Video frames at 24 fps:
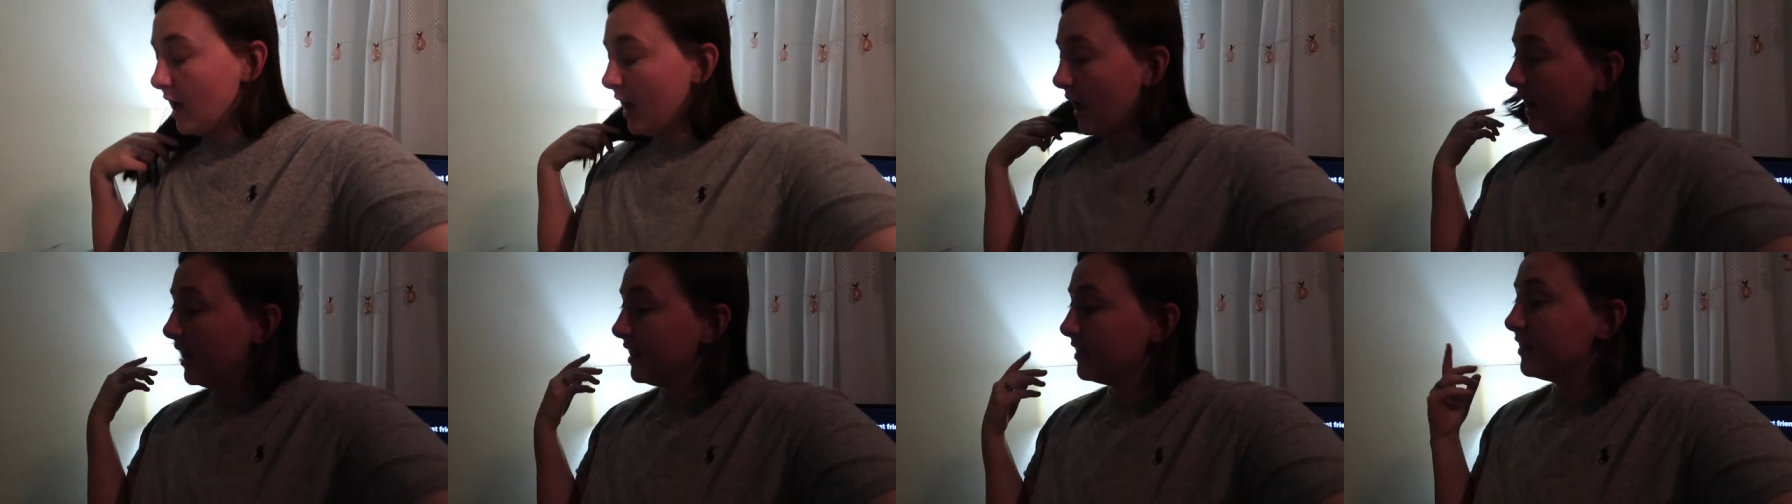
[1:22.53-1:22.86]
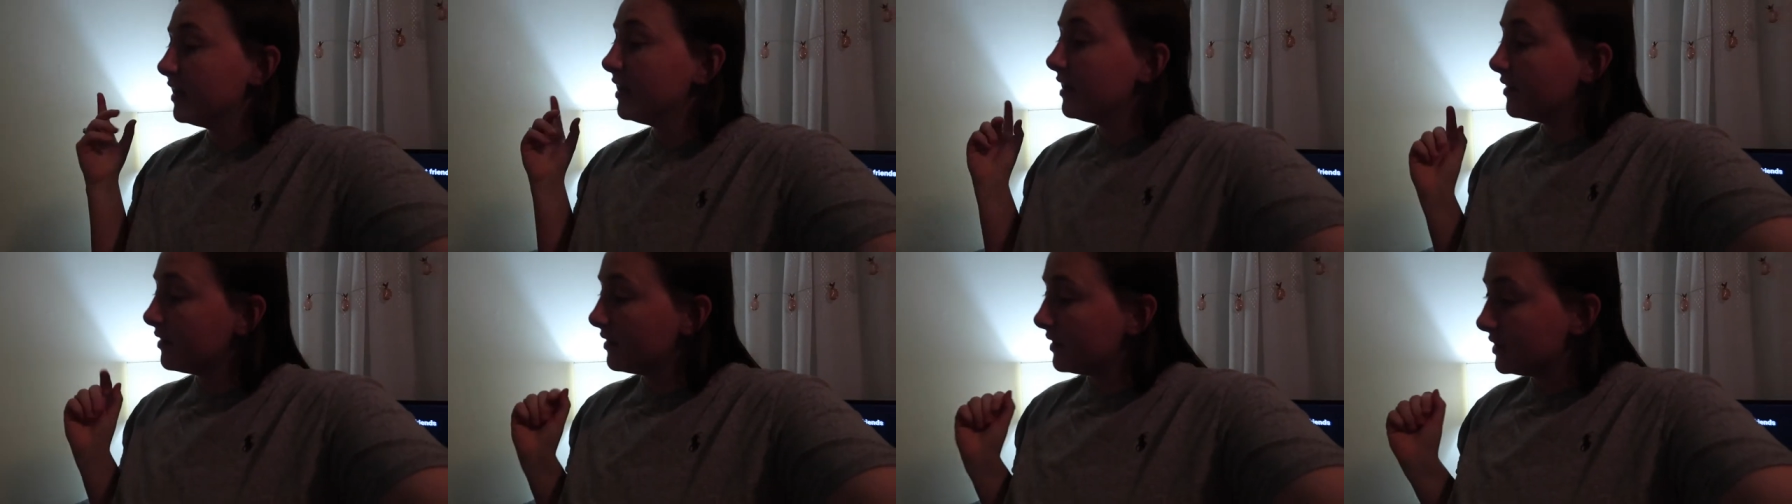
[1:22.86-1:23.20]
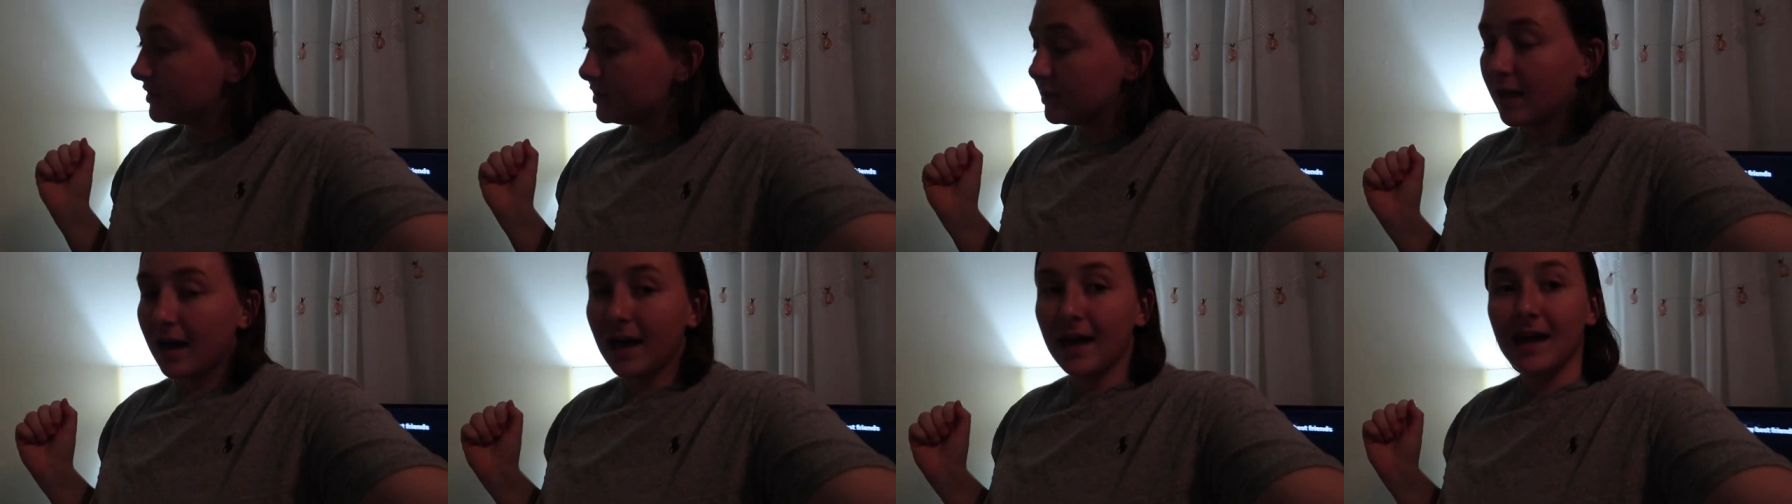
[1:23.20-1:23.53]
I think
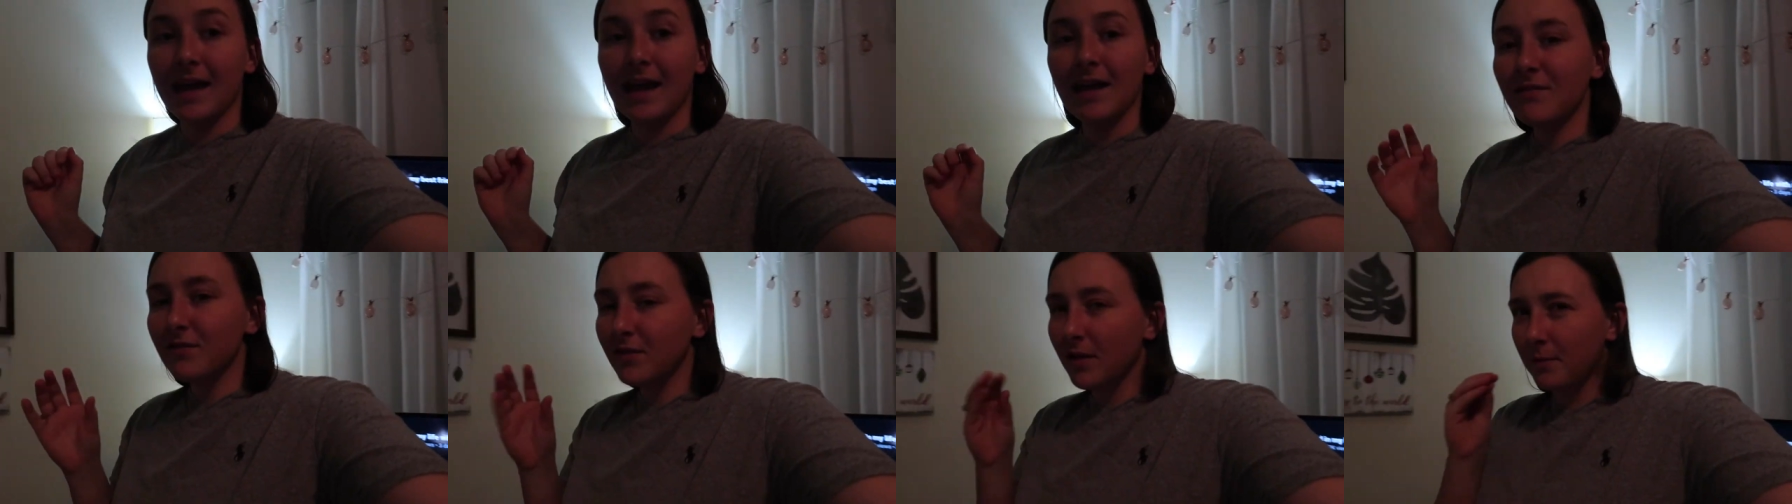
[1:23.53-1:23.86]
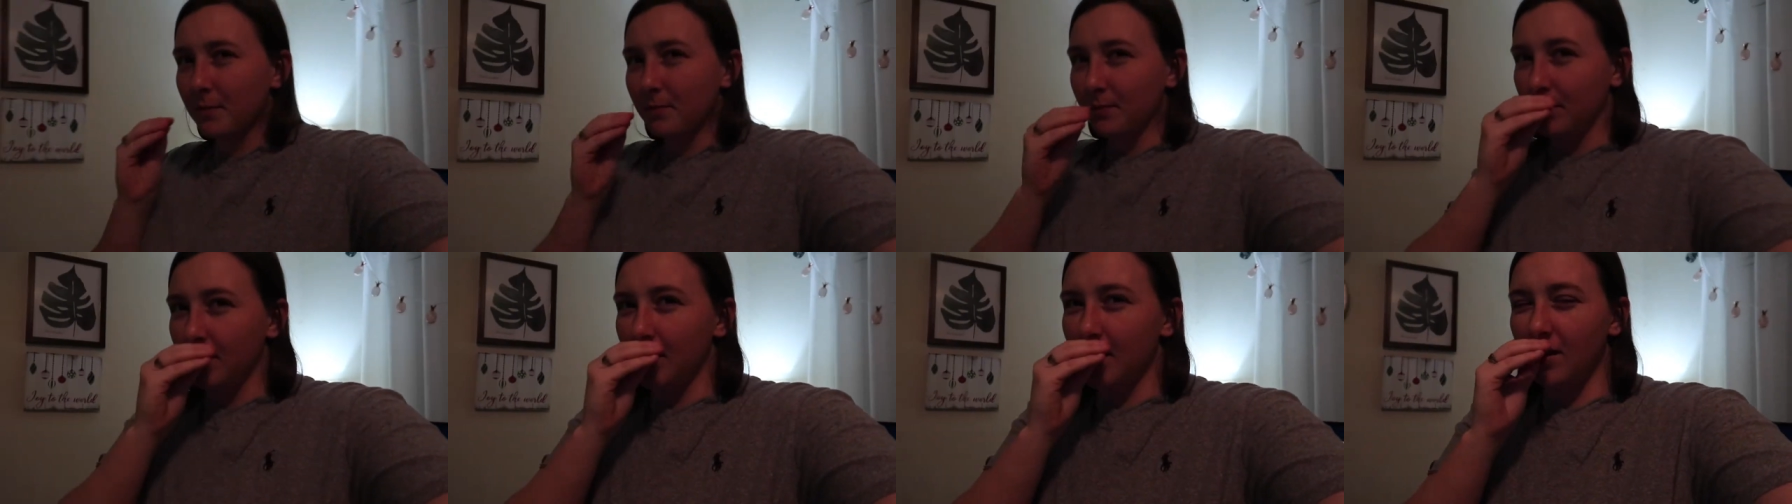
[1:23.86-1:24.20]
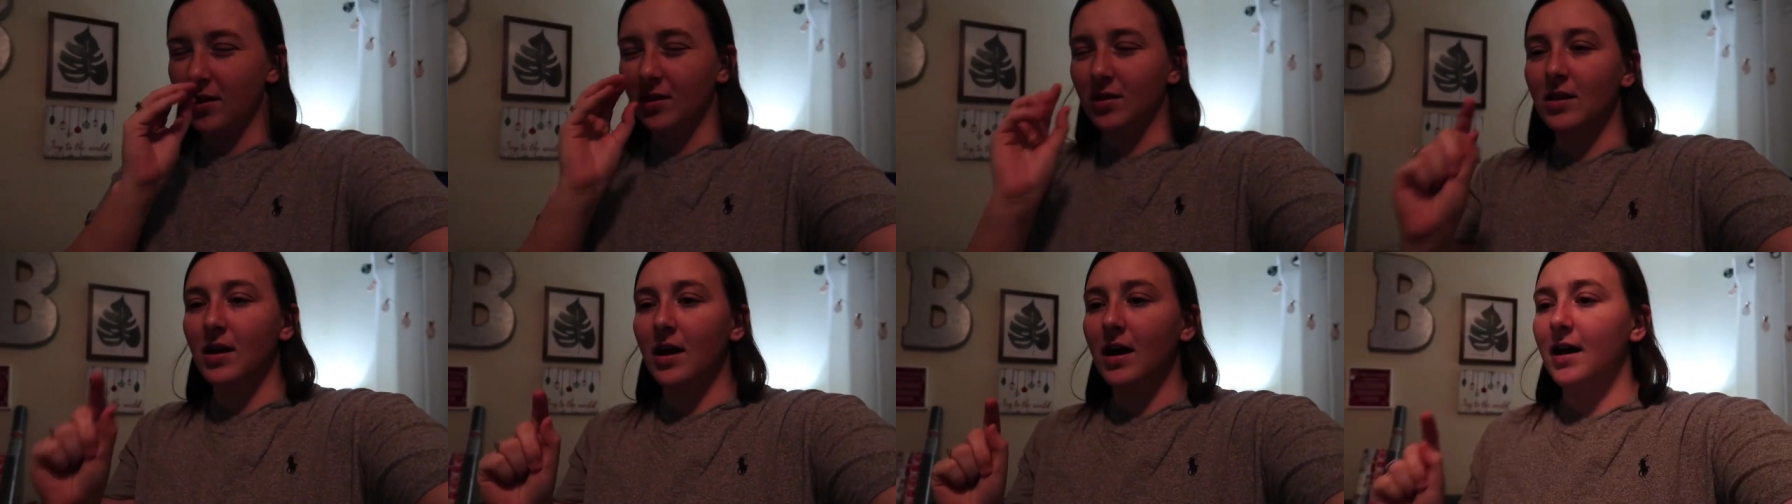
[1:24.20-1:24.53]
this, I have a, a
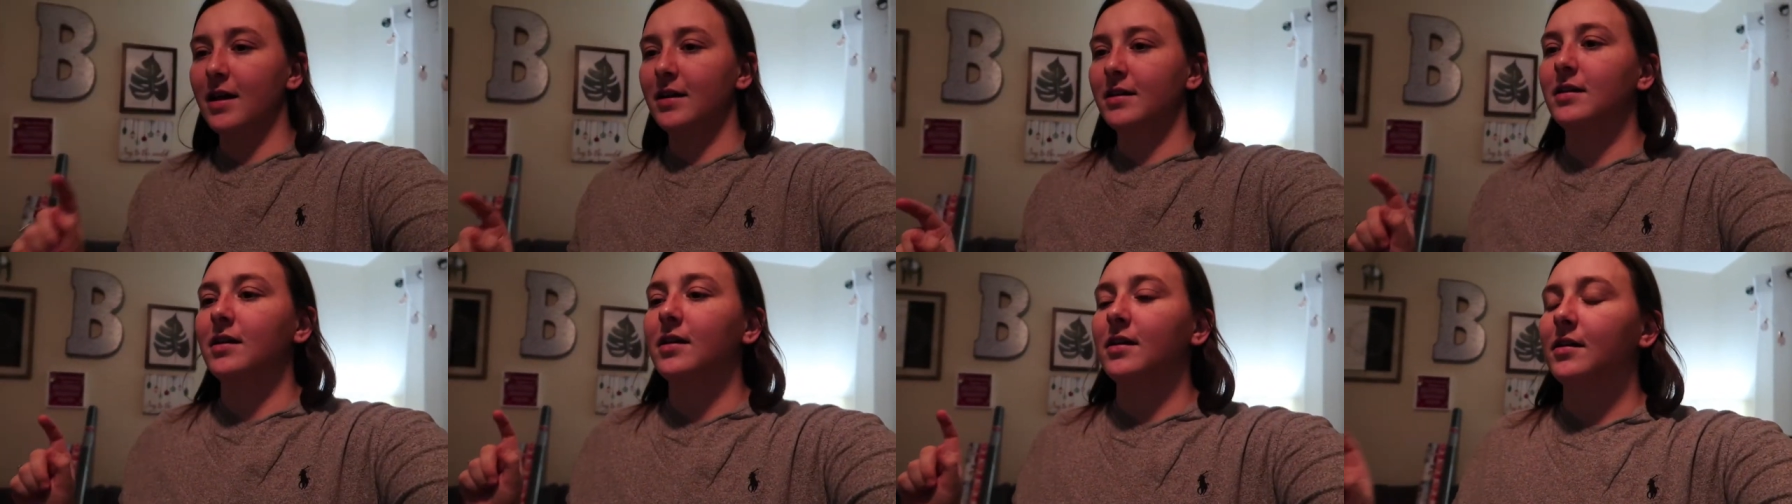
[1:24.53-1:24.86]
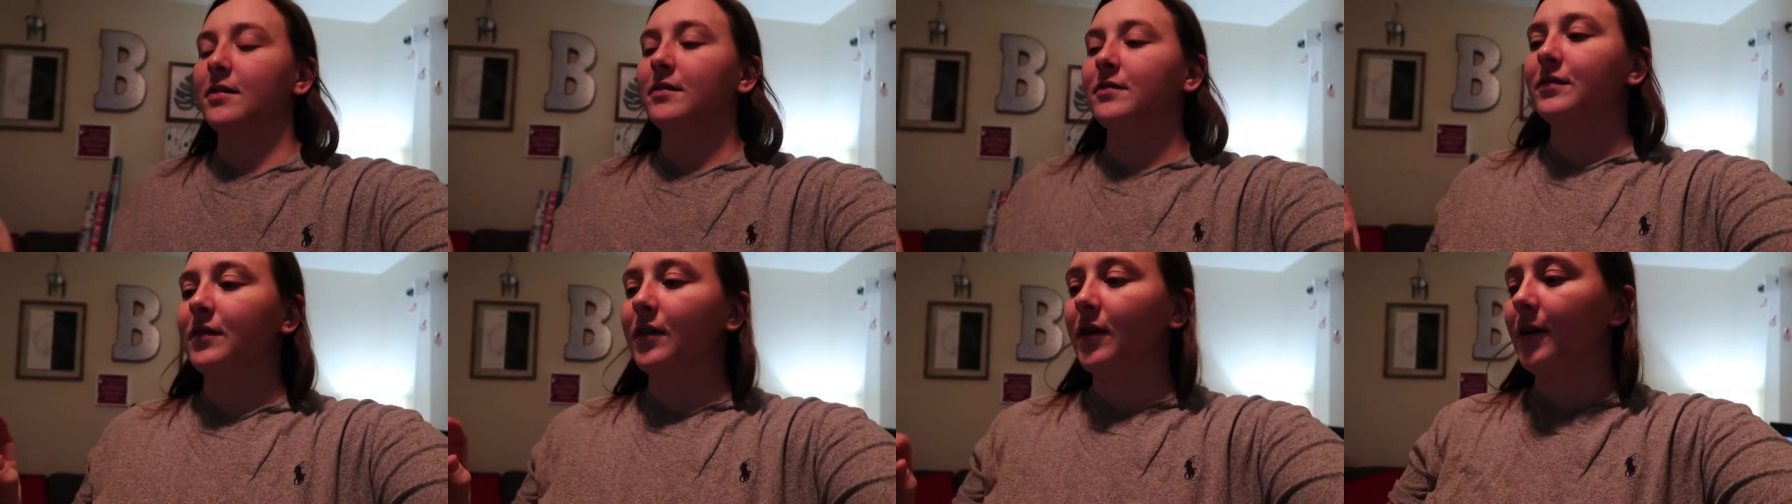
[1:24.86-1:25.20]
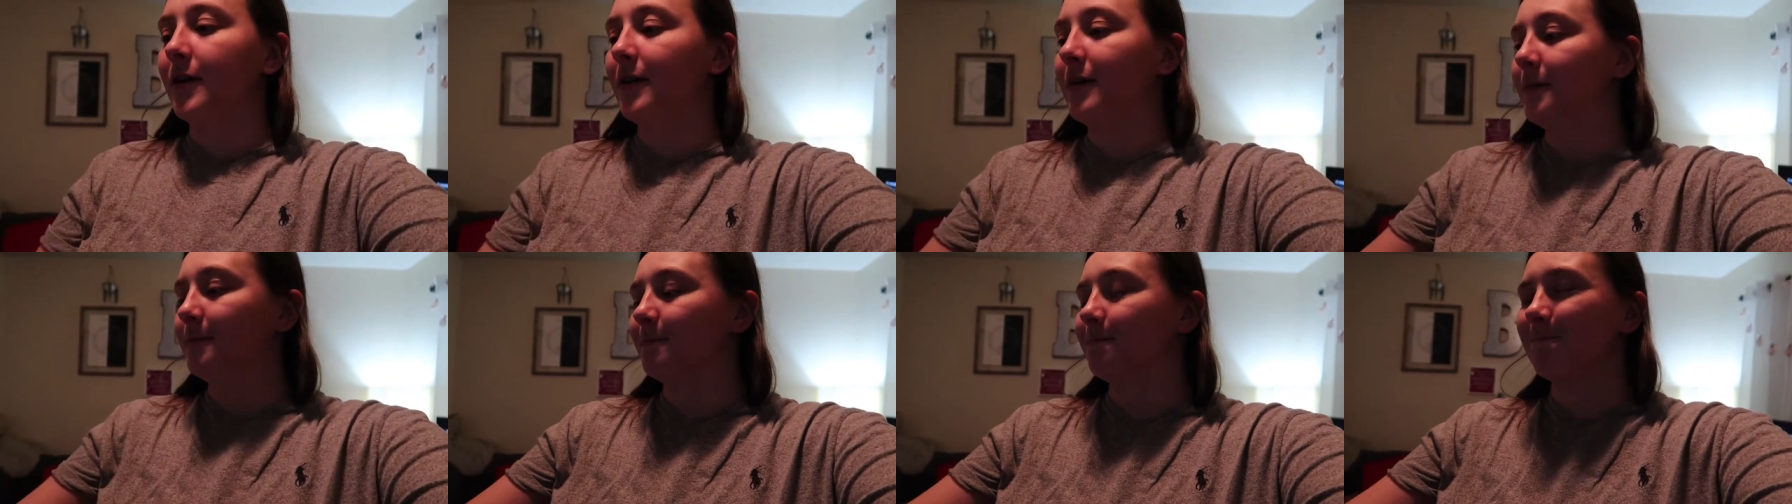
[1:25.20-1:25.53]
lot of,
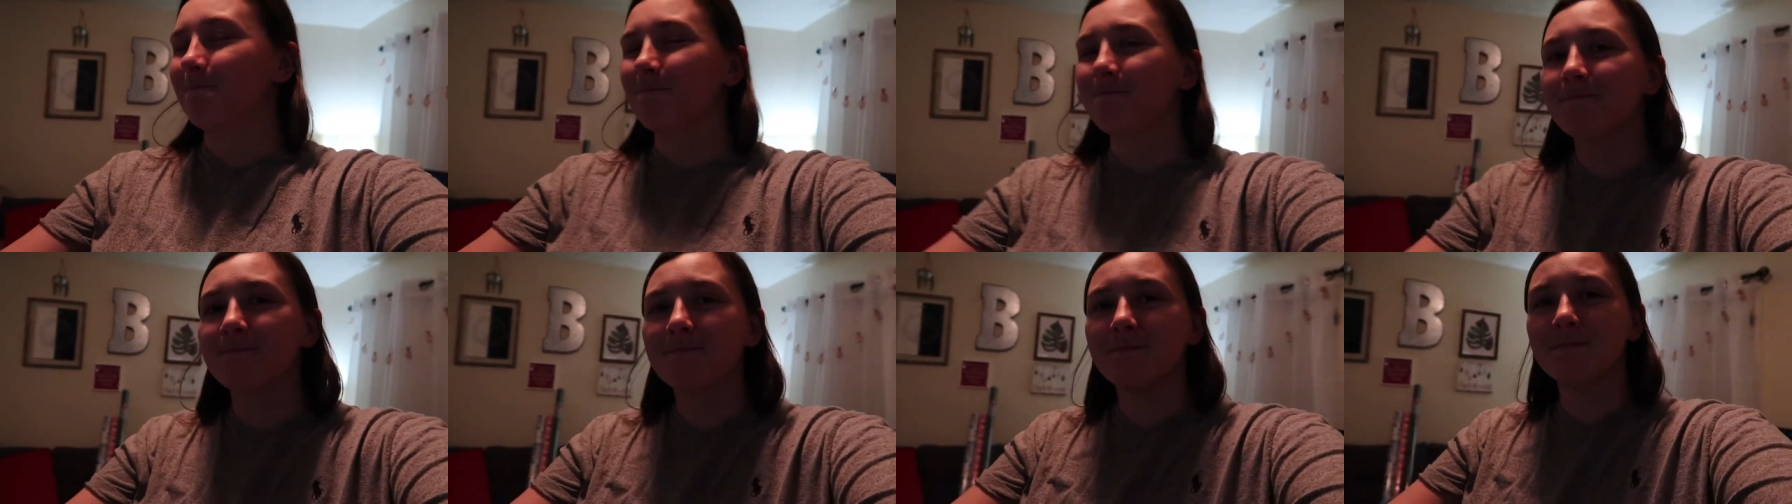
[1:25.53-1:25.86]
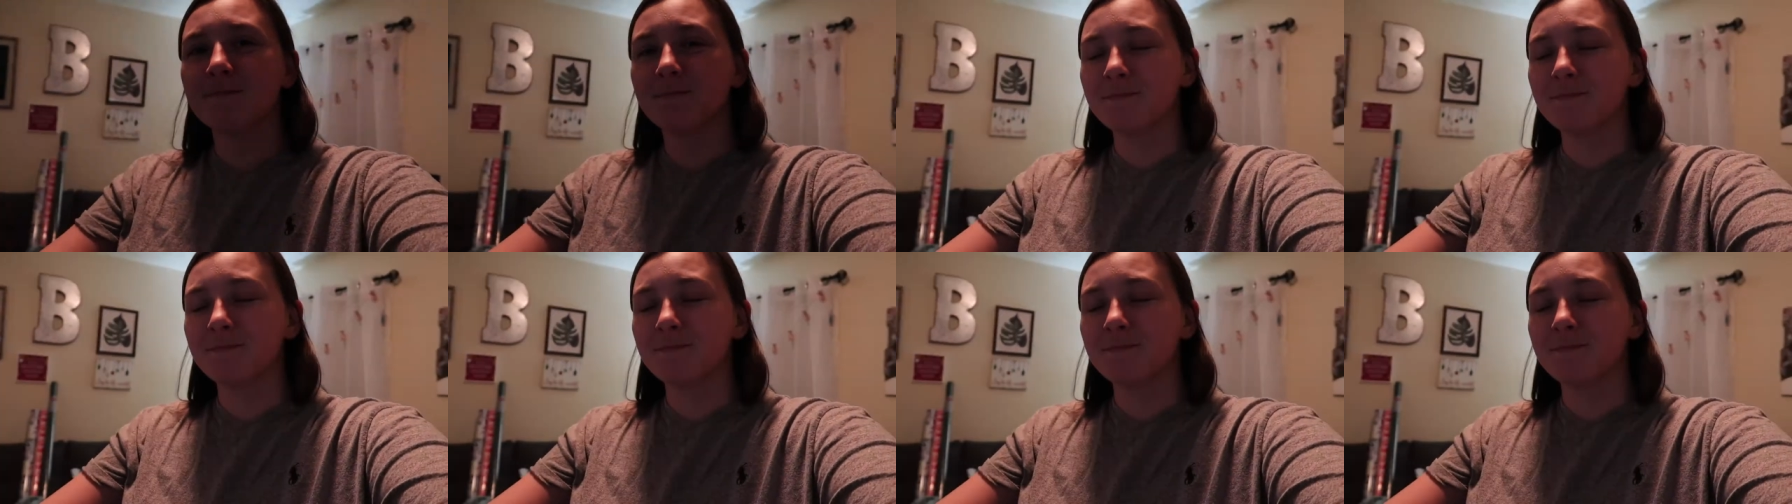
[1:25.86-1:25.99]
um,